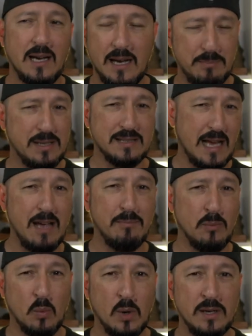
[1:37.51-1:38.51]
because I've
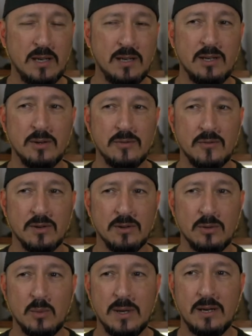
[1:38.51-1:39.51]
been wanting to do it for a
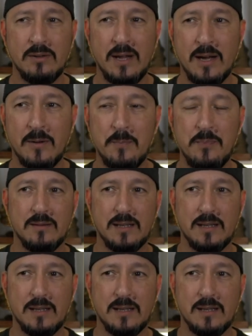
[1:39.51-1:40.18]
little while now.